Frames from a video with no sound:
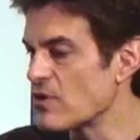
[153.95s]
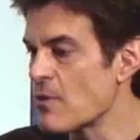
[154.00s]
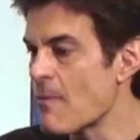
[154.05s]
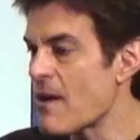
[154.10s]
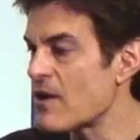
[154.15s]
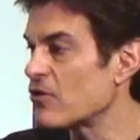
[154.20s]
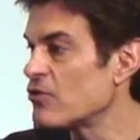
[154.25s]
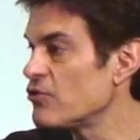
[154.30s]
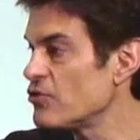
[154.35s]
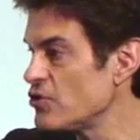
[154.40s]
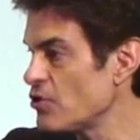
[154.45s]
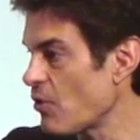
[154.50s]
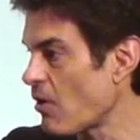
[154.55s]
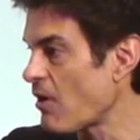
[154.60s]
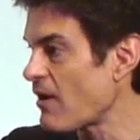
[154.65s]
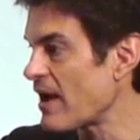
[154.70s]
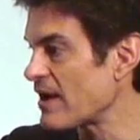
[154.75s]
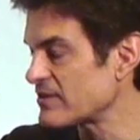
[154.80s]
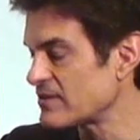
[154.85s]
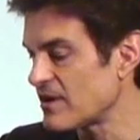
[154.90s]
matter who you are
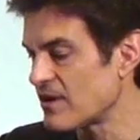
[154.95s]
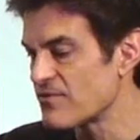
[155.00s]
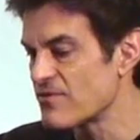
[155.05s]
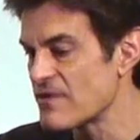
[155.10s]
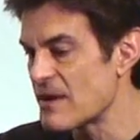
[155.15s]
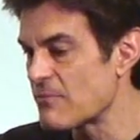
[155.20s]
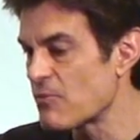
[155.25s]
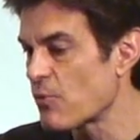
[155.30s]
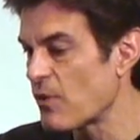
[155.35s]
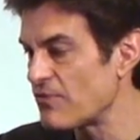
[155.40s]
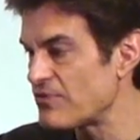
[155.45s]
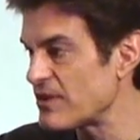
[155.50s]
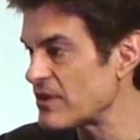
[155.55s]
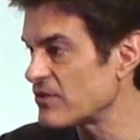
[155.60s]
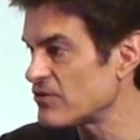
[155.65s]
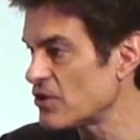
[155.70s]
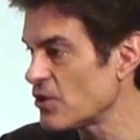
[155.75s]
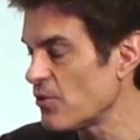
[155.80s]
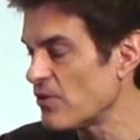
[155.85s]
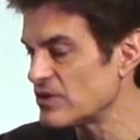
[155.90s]
out there, the number one thing to
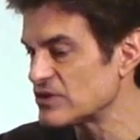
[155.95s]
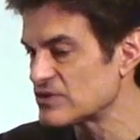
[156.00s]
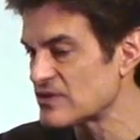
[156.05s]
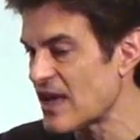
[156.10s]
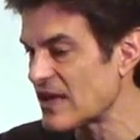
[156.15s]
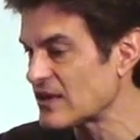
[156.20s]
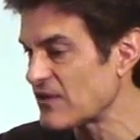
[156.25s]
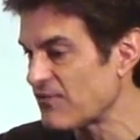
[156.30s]
do is not to